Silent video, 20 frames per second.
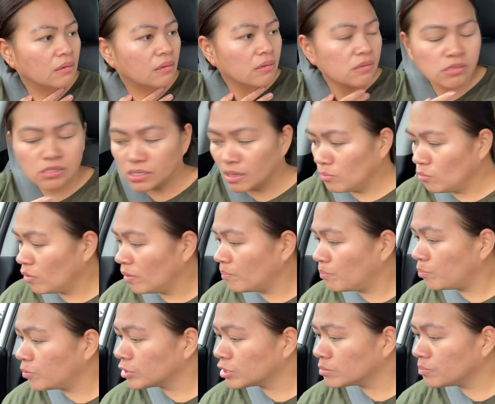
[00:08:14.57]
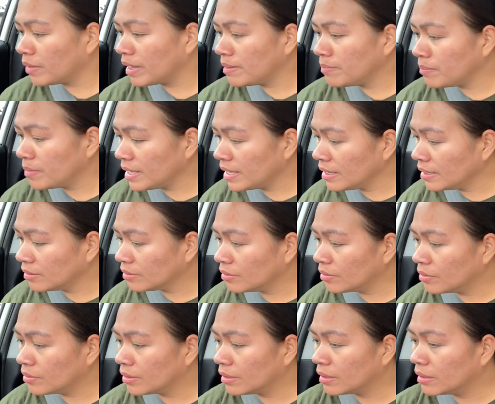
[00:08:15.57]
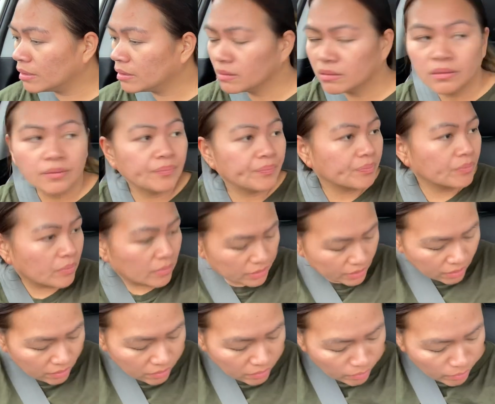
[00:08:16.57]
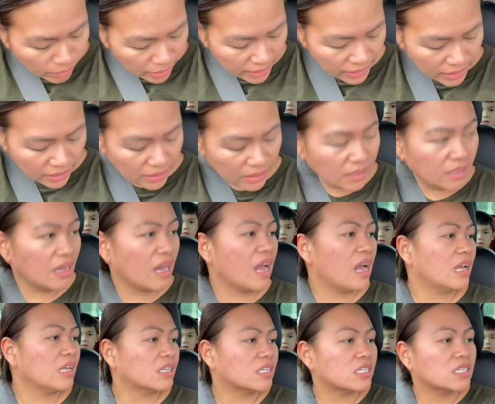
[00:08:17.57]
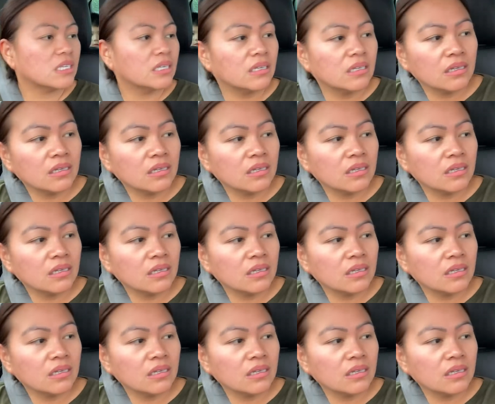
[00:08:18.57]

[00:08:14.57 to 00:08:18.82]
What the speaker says: someone pushed my mirror. Oh my gosh.